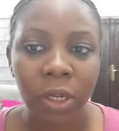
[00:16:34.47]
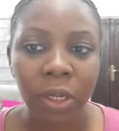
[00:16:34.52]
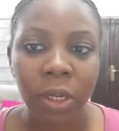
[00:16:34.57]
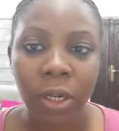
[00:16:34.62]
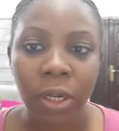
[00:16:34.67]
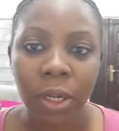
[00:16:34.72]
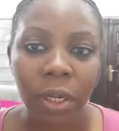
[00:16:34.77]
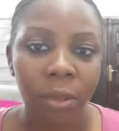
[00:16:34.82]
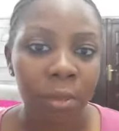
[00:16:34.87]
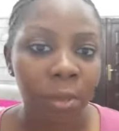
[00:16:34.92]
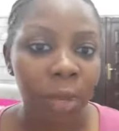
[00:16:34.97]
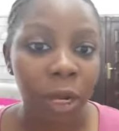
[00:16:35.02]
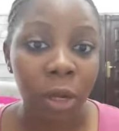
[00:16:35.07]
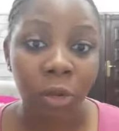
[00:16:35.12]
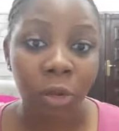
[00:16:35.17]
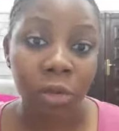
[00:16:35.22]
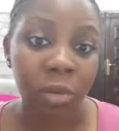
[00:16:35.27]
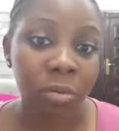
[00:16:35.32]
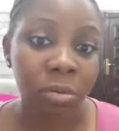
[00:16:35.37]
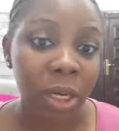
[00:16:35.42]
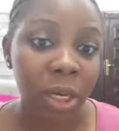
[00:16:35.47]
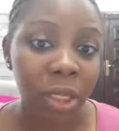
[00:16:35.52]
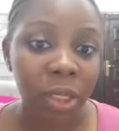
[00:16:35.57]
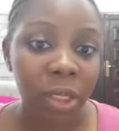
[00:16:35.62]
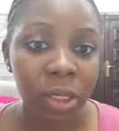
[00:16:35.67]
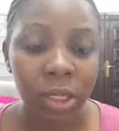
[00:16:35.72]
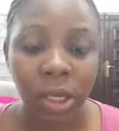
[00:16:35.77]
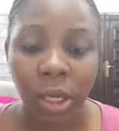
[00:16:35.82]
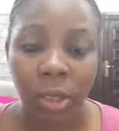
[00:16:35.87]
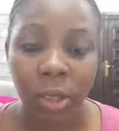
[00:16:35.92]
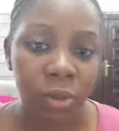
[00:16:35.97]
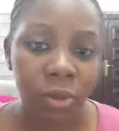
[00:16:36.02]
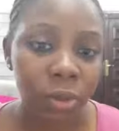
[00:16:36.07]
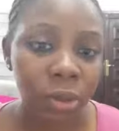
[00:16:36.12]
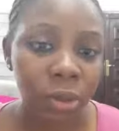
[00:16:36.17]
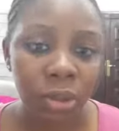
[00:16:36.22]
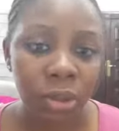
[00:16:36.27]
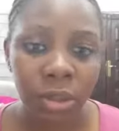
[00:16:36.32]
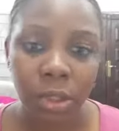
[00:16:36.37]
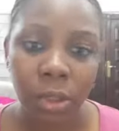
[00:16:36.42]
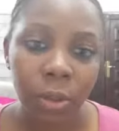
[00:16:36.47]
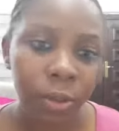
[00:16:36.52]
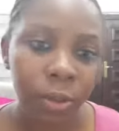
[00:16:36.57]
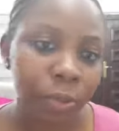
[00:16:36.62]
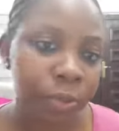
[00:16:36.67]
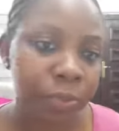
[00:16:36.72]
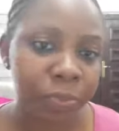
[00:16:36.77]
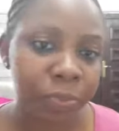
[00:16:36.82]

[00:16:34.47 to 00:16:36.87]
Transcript: how to market, how to sell,